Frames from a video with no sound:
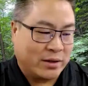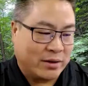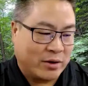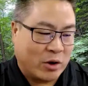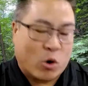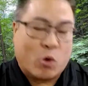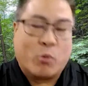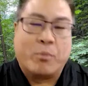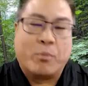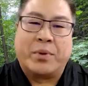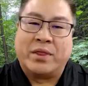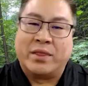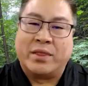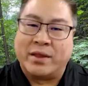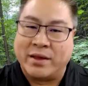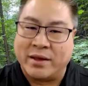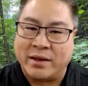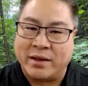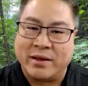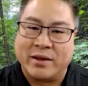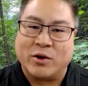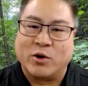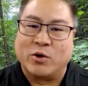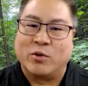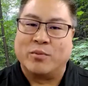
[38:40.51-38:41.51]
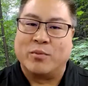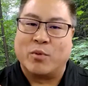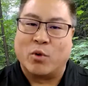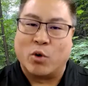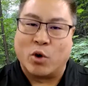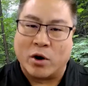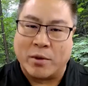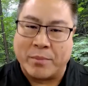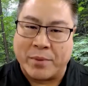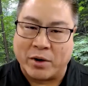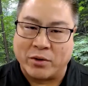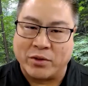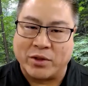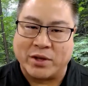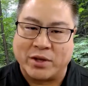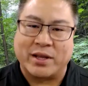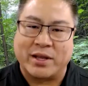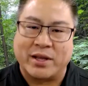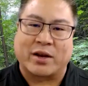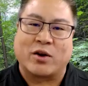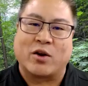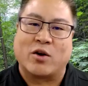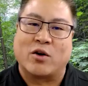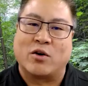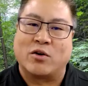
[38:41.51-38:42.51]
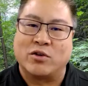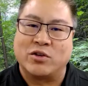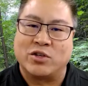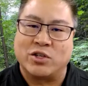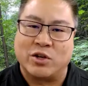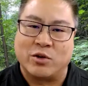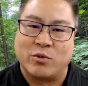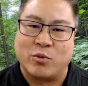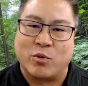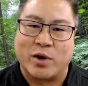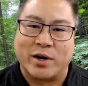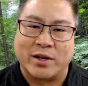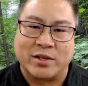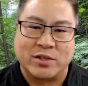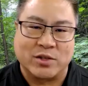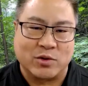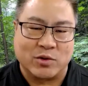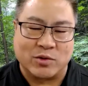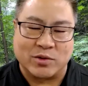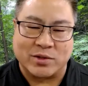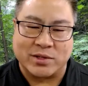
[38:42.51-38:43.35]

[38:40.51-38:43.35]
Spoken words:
openly, more about the technology and what it's doing.